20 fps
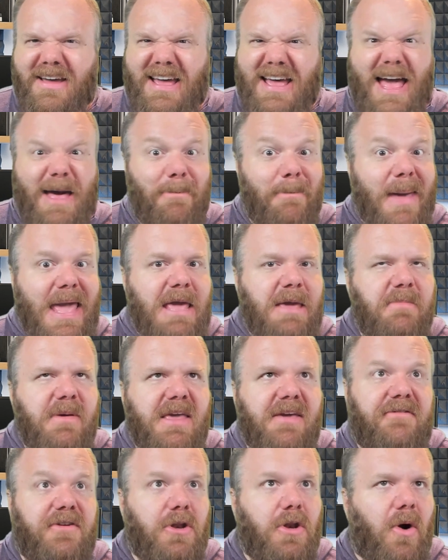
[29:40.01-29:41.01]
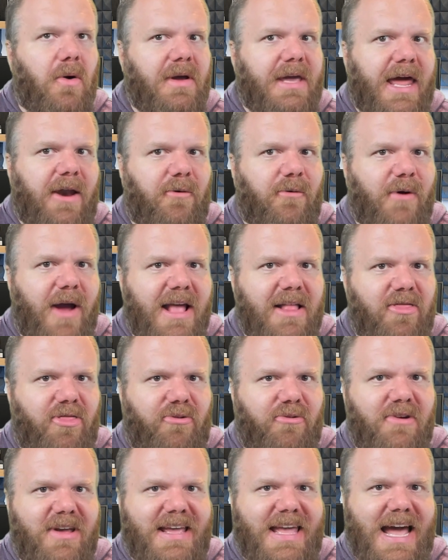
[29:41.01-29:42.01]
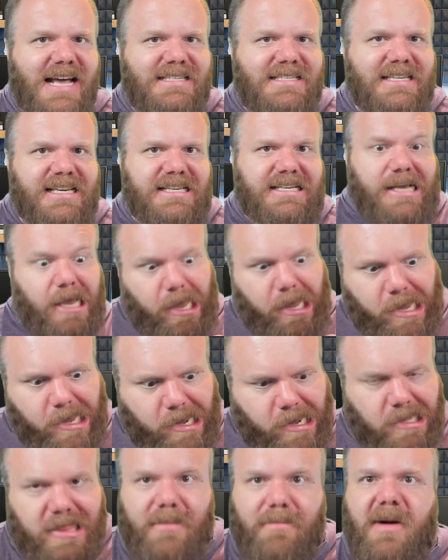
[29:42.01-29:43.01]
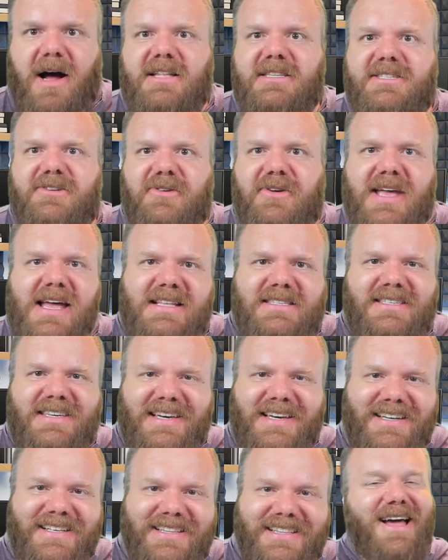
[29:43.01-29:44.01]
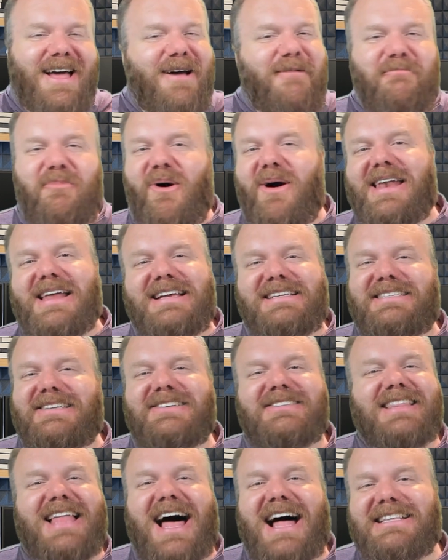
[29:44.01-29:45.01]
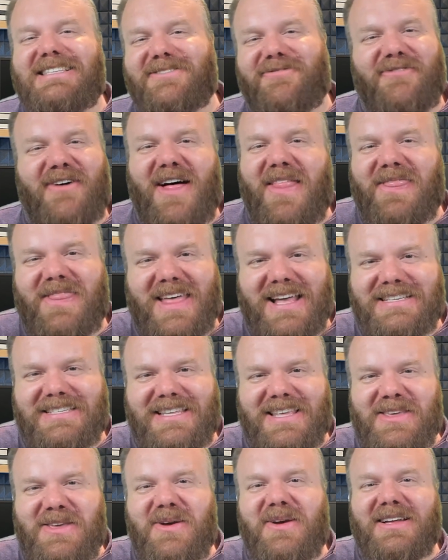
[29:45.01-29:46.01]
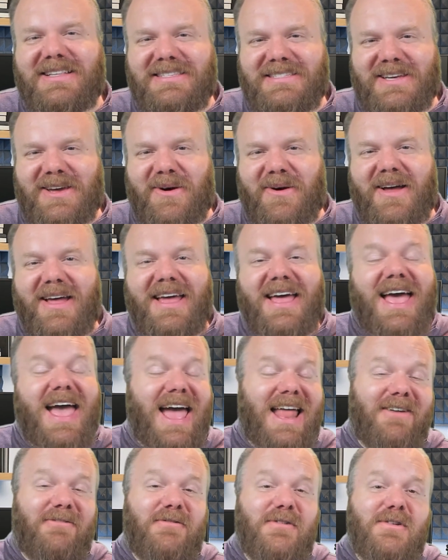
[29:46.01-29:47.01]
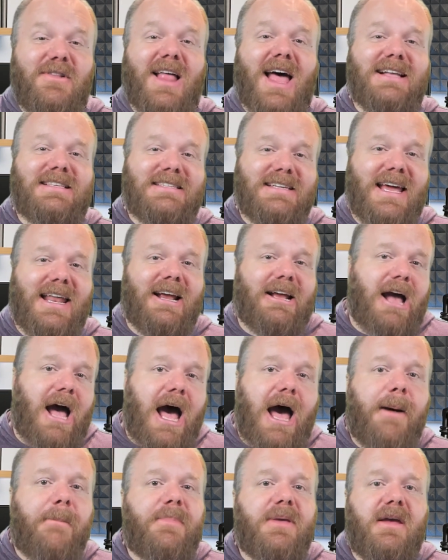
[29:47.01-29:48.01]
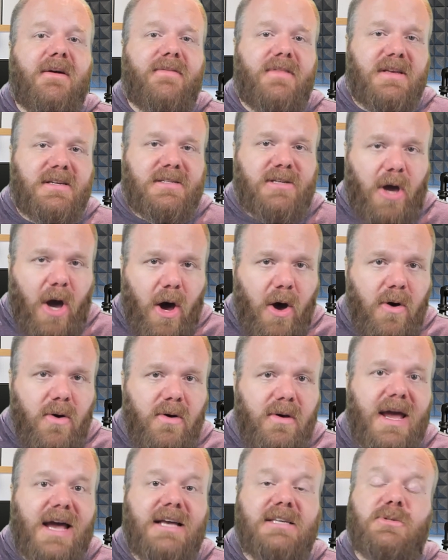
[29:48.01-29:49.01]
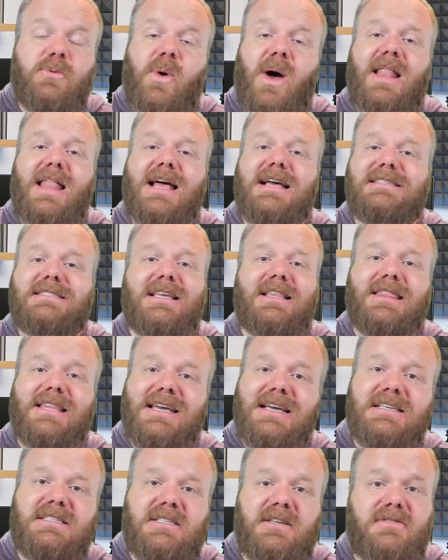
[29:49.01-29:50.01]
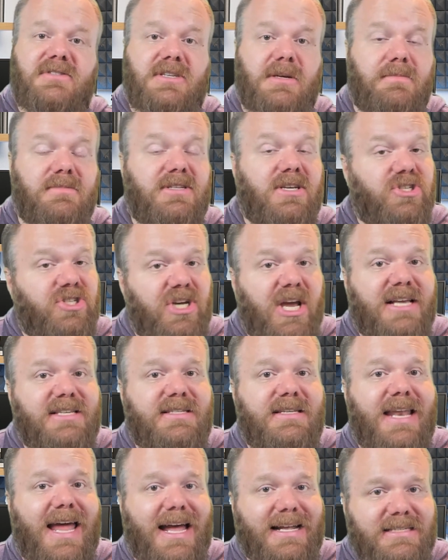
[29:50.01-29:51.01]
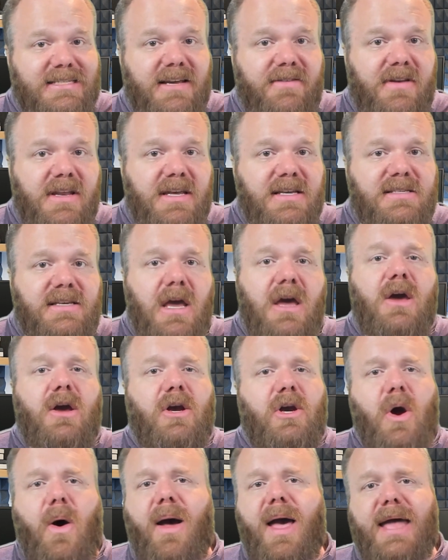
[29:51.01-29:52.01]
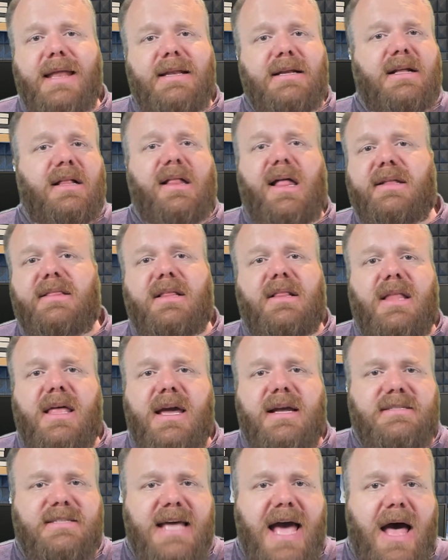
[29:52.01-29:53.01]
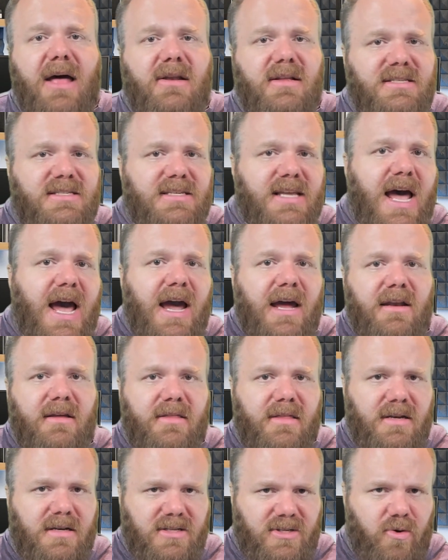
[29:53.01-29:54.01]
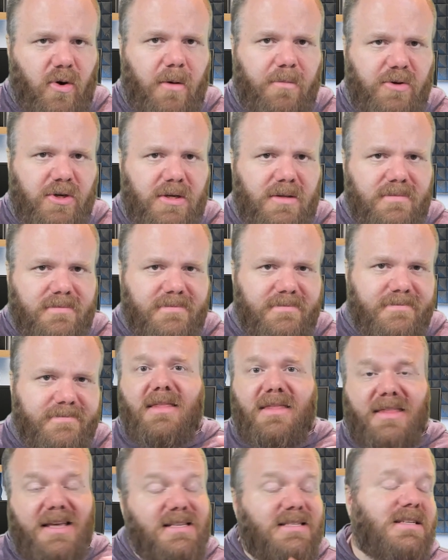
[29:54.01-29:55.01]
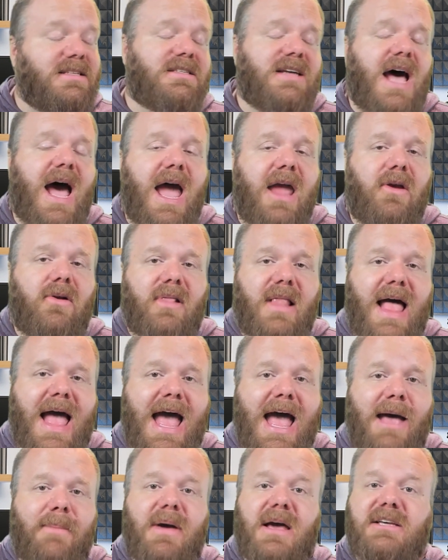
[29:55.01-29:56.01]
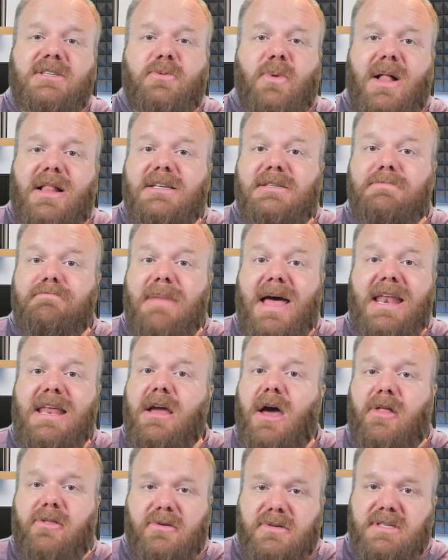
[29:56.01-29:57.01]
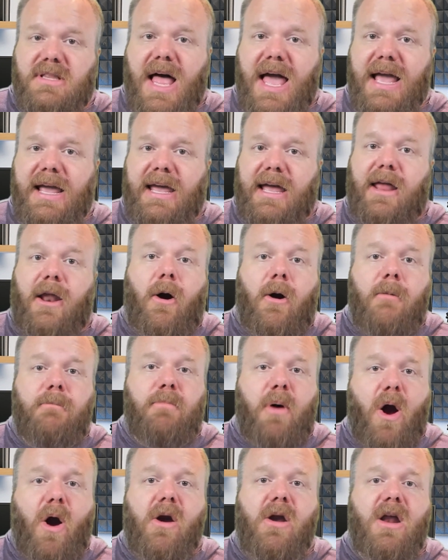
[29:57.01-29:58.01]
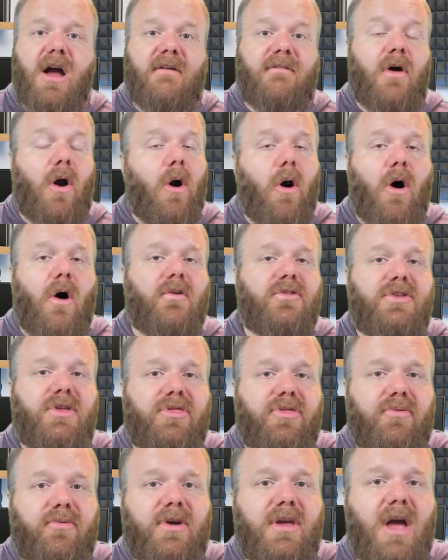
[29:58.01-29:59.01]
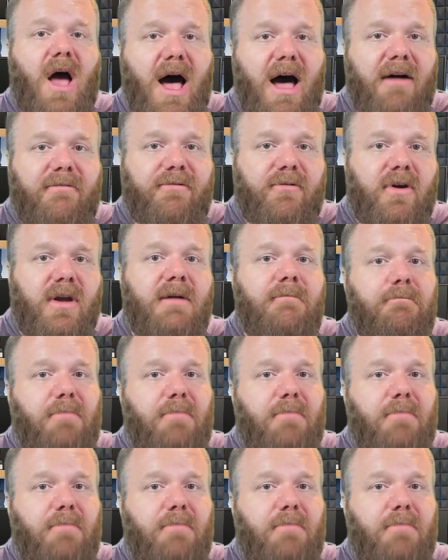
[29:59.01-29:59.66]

And maybe if you don't get it right in 3 guesses, the monster gets you. Point is, there's lots of fun things that you can do. And if you'd like to get a copy of this code as well as a list of some suggested activities, go ahead and click the link down inside of the description. This entire lab, as well as many others like it, are part of our Alta 3 offering,